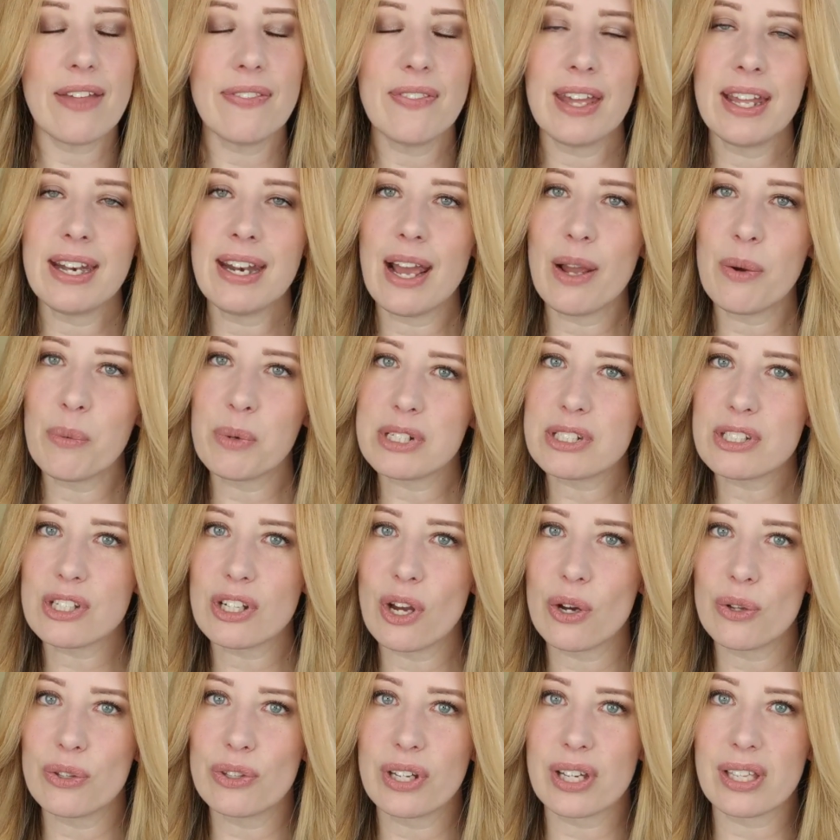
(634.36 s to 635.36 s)
And then I went to
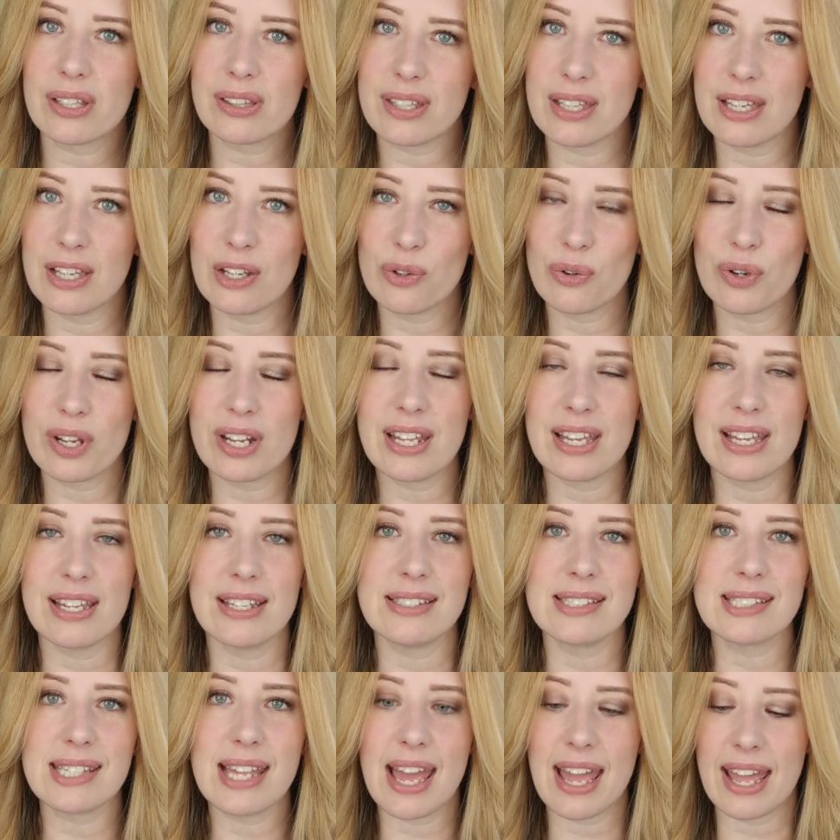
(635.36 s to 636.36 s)
go look at the
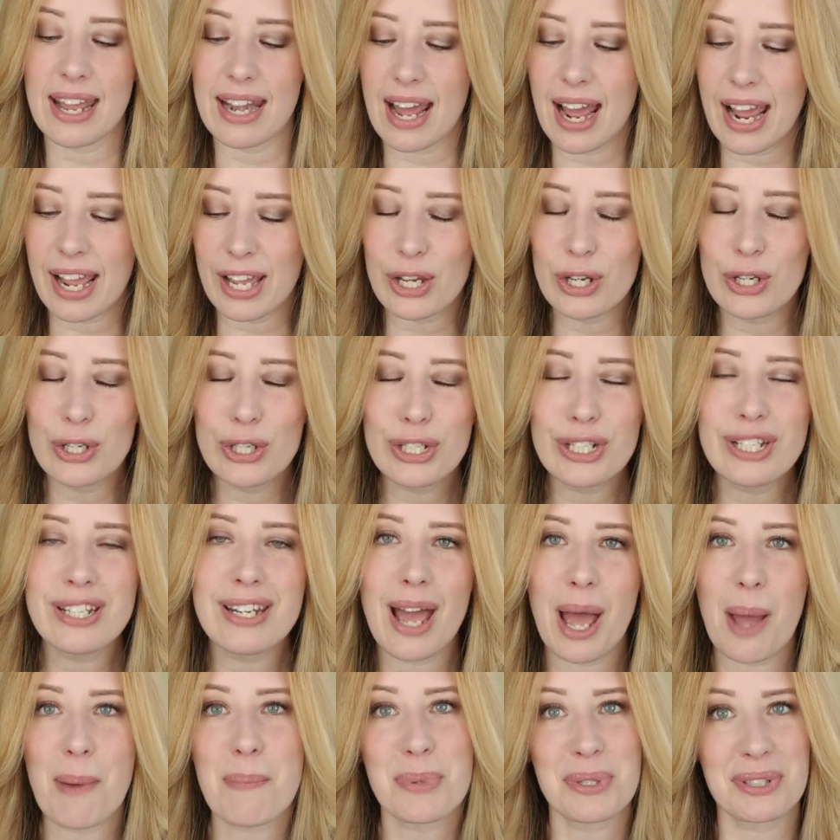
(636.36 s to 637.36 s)
ingredients, and I could
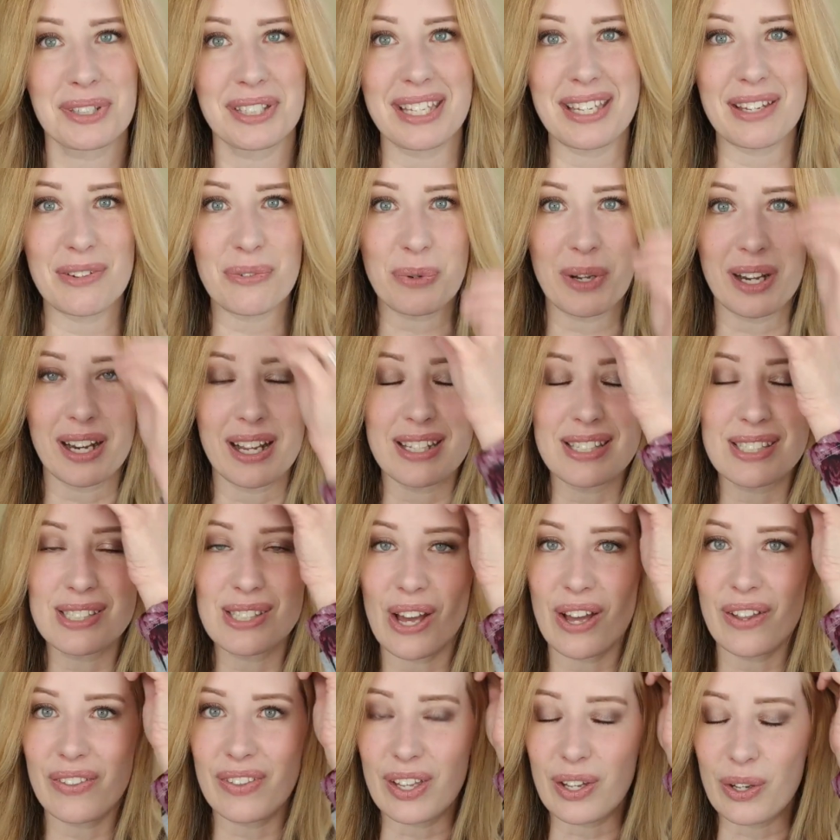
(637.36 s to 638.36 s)
not believe when I
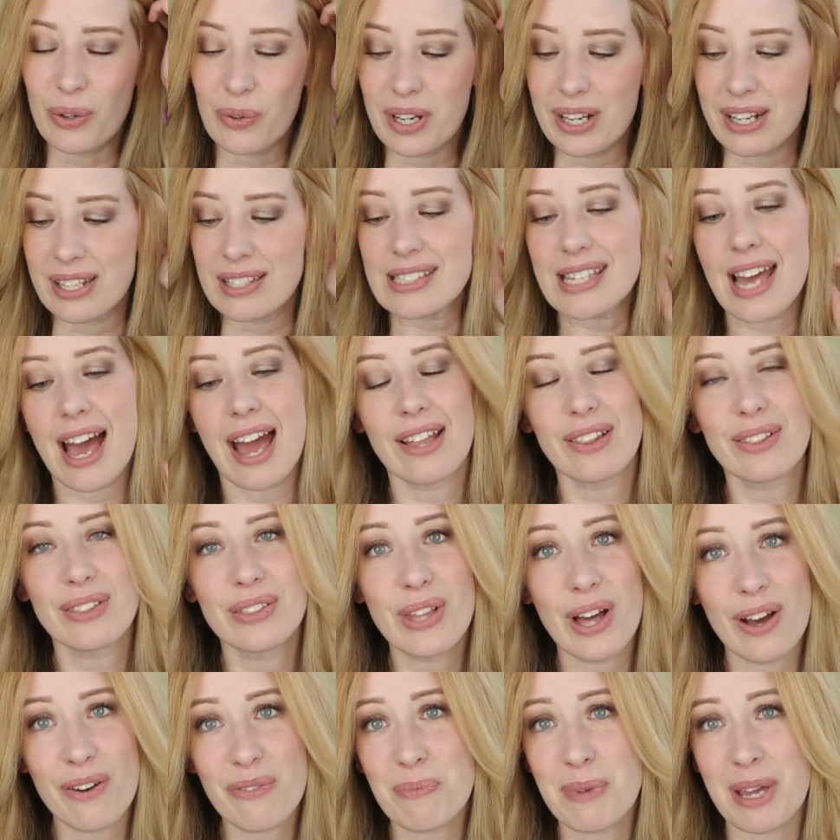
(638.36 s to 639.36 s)
saw the ingredients. I
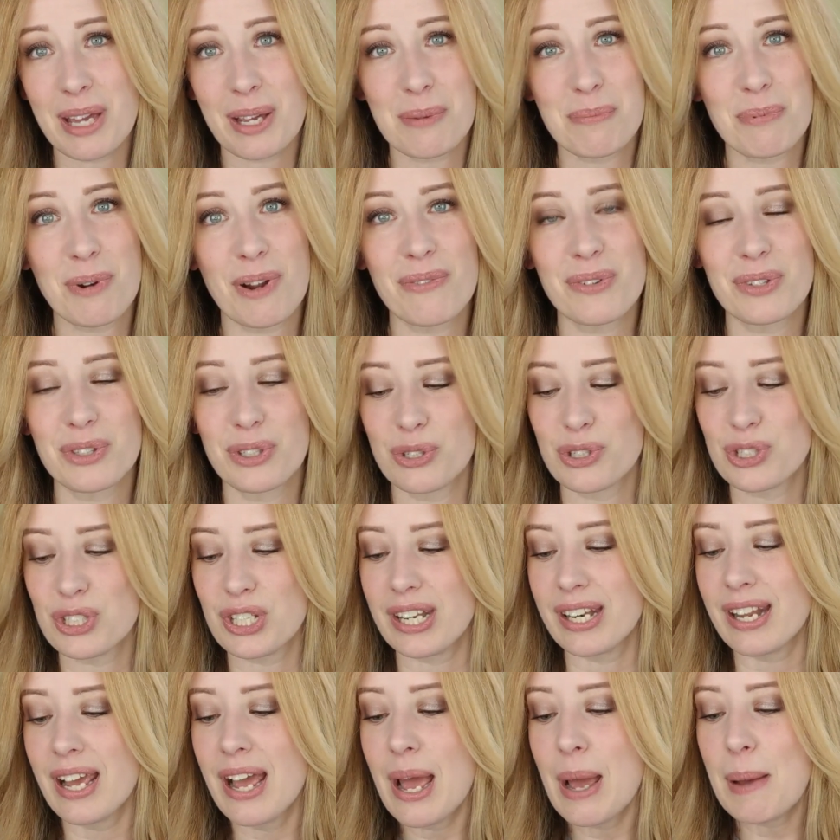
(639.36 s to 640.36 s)
love Makeup
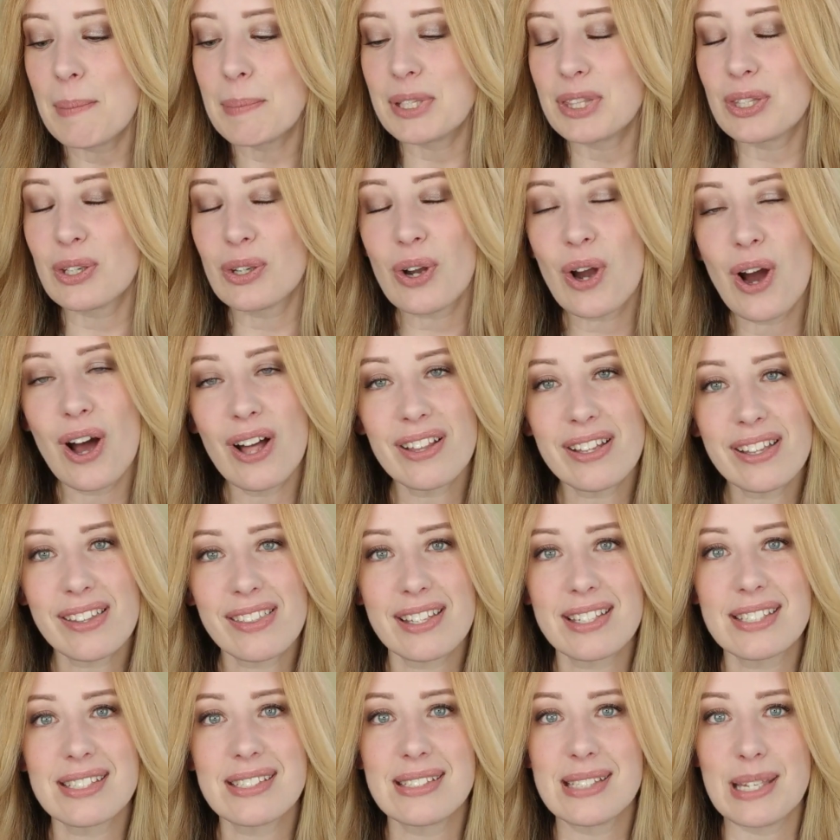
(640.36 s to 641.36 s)
Revolution, but they're calling
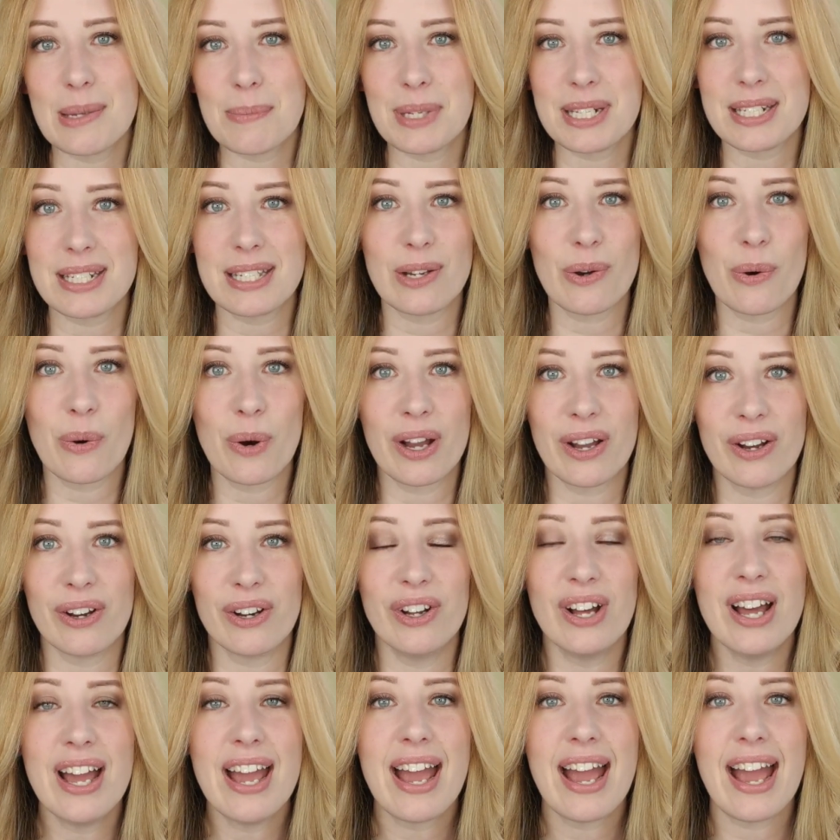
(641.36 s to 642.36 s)
this CBD
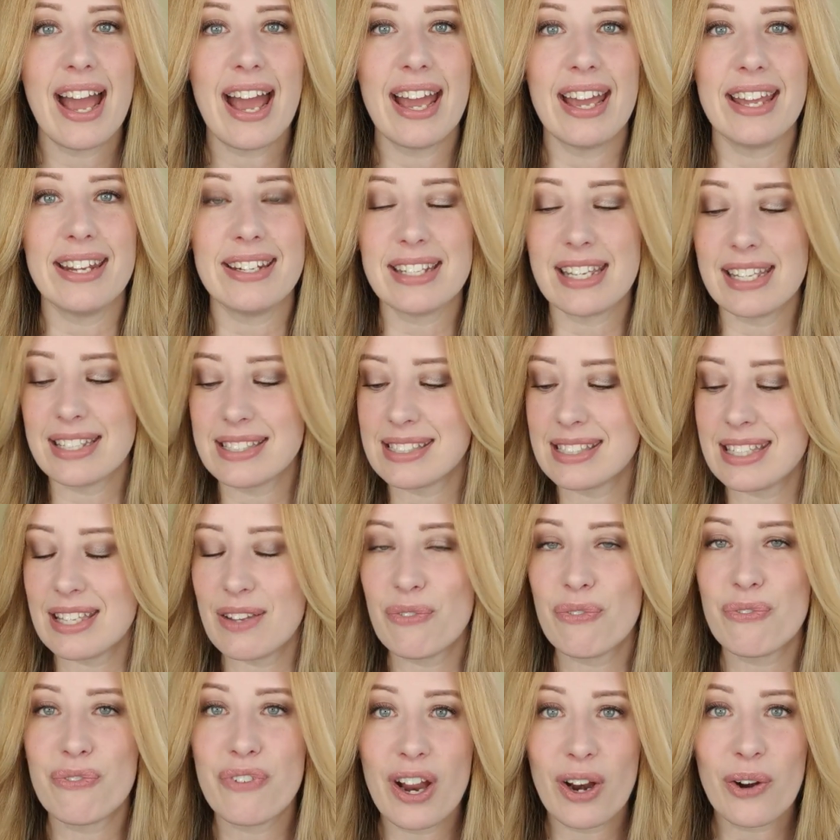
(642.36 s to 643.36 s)
oil, and it's
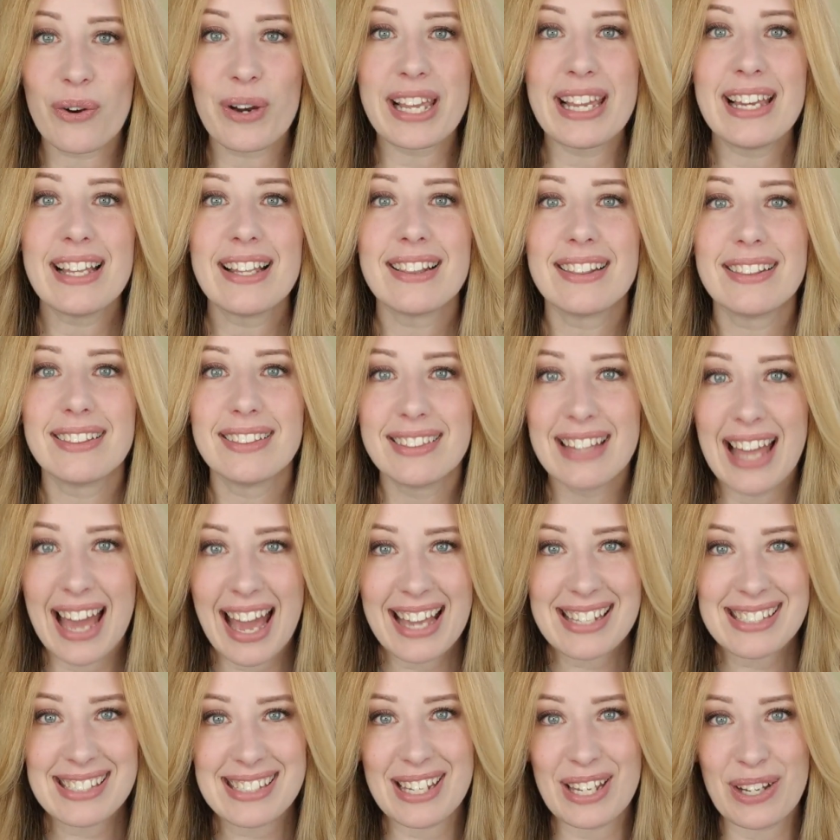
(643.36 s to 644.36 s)
the very
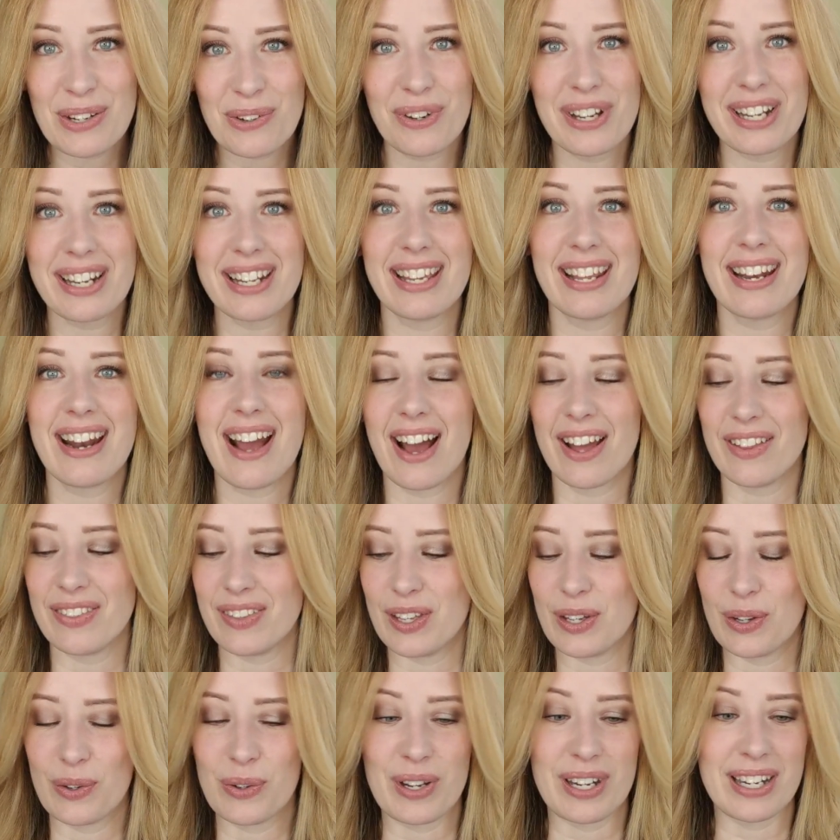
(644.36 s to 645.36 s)
last ingredient on
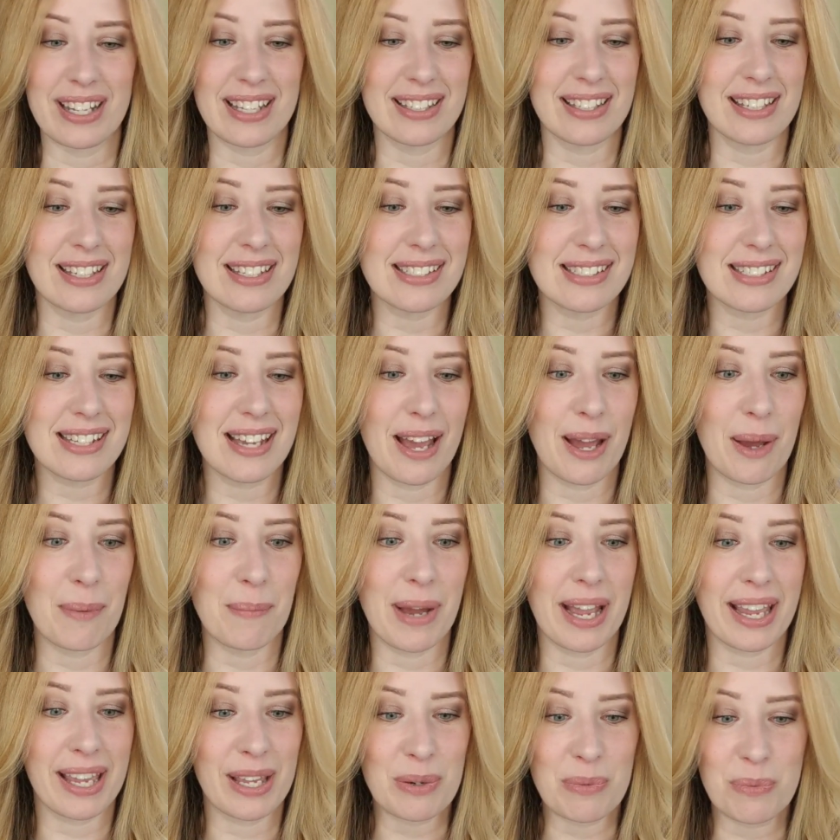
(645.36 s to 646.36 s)
the ingredient list.
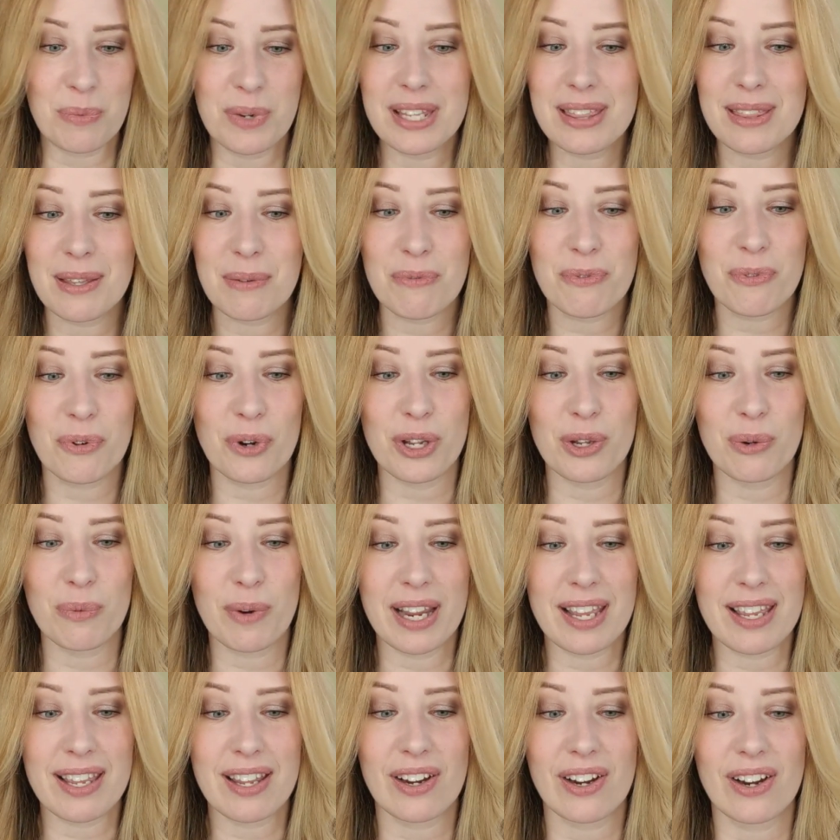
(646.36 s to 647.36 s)
I can read them for you
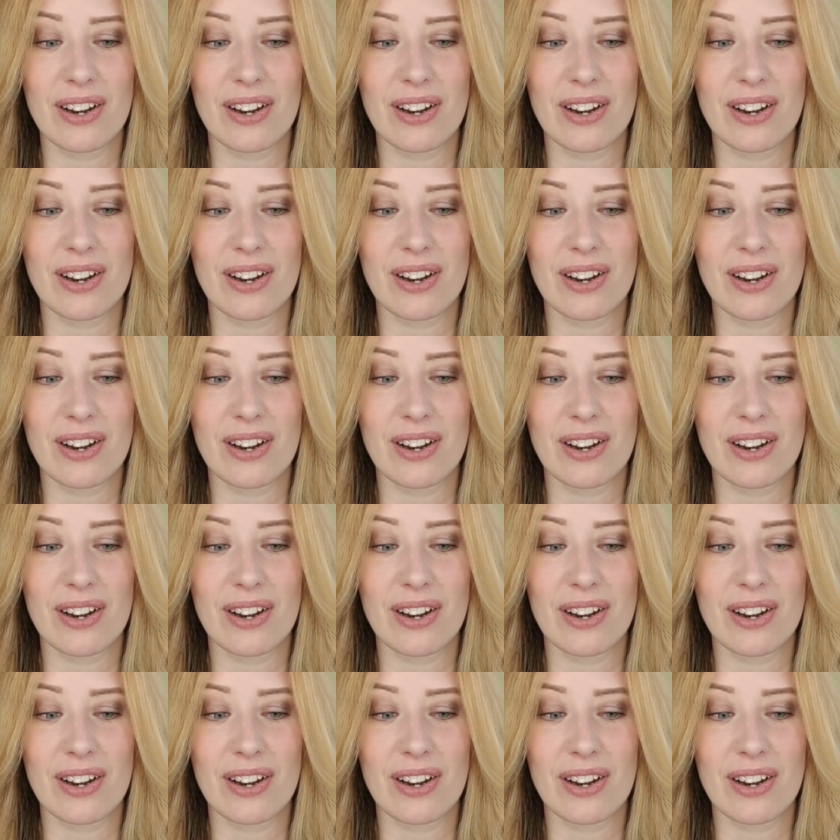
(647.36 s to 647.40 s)
right